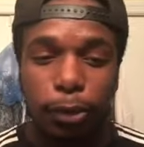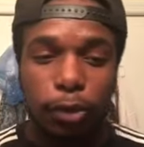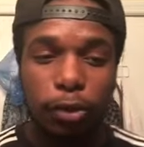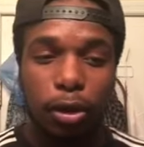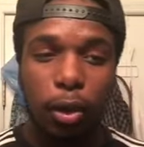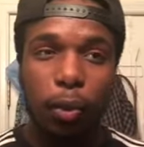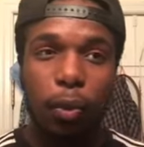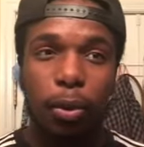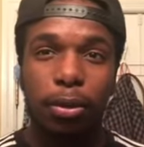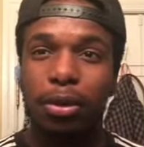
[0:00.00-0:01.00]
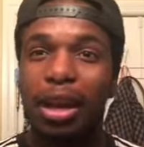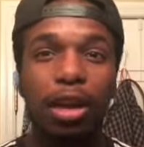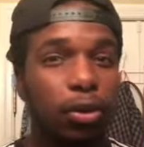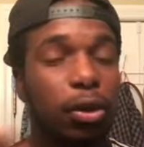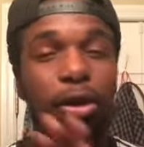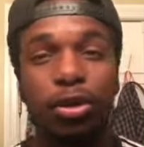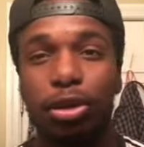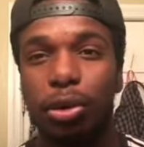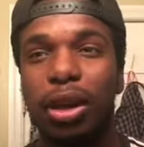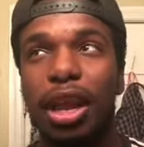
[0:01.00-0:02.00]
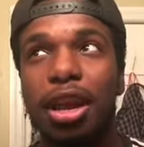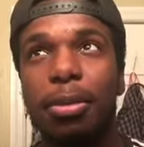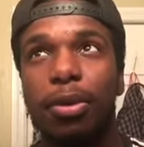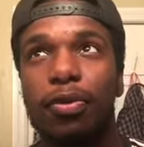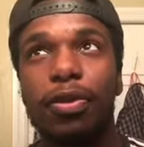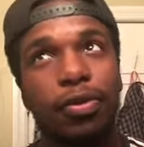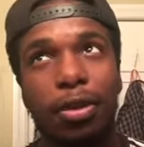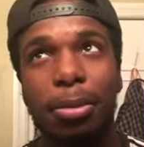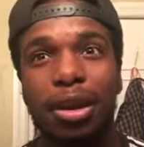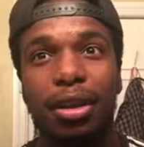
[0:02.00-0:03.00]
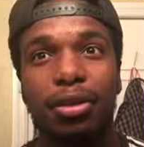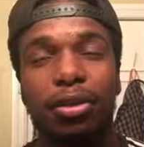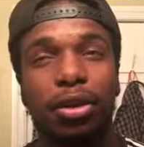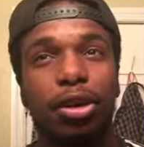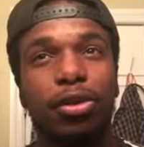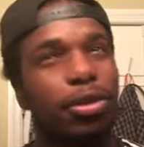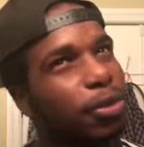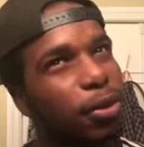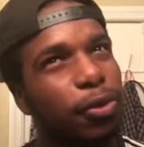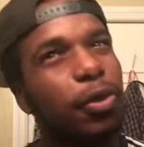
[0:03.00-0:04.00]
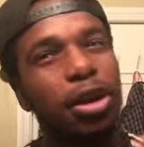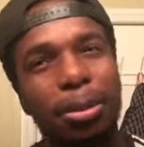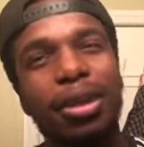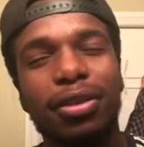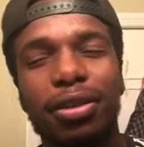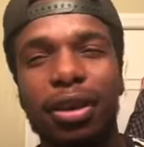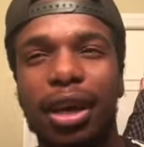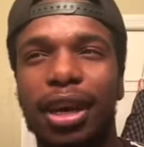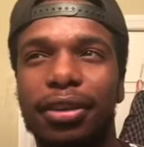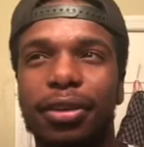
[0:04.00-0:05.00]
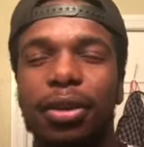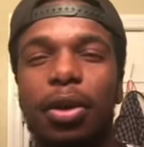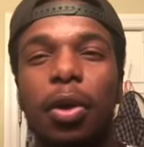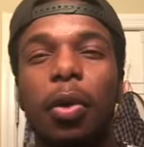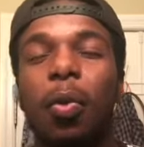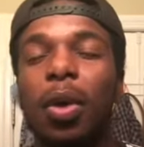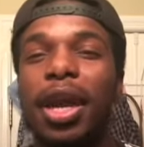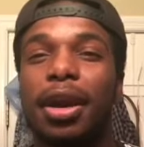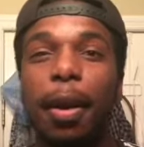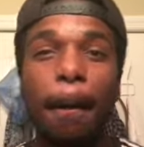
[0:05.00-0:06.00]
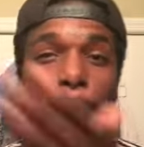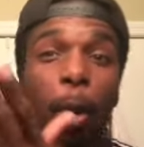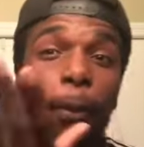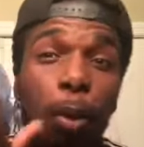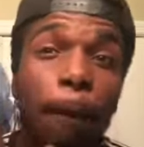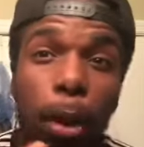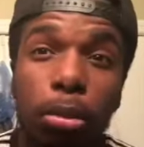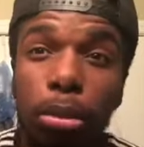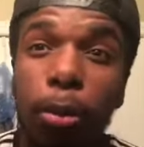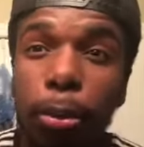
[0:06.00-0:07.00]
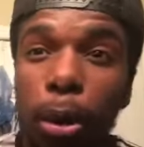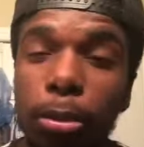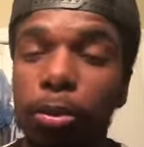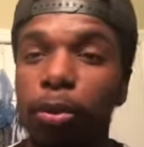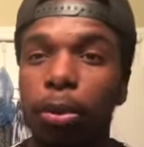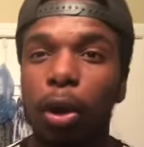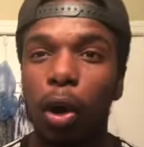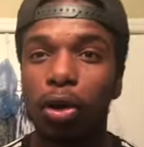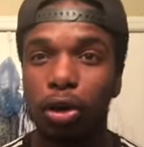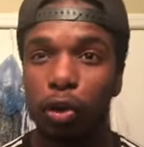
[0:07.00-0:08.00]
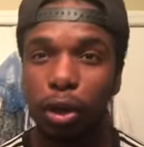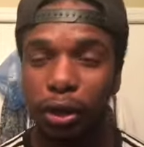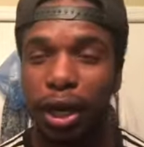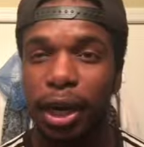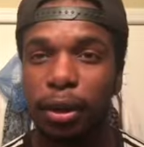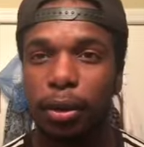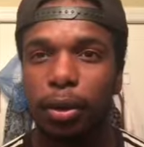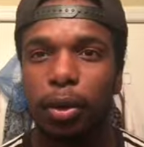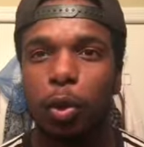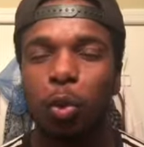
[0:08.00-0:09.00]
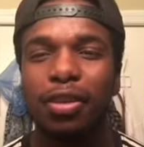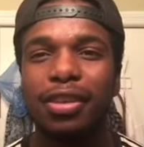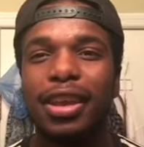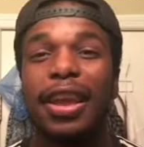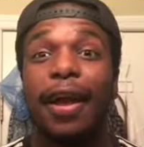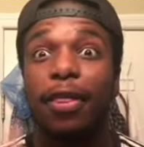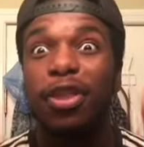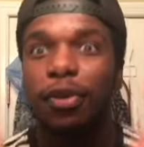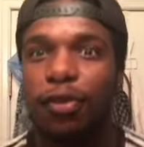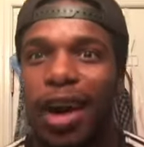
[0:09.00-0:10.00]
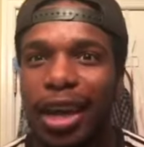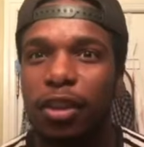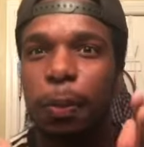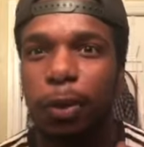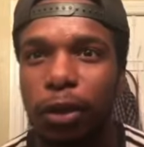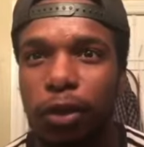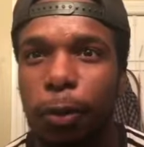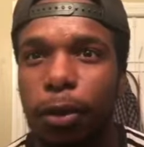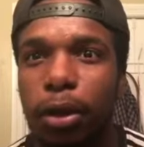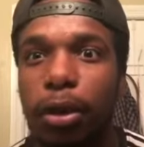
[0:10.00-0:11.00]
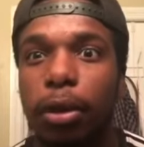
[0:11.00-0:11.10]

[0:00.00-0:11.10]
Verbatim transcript: So now. Class will continue like about fifty minutes or forty minutes into the class. We hear boom, boom, boom, boom, boom on the door, right? We see the vice principal.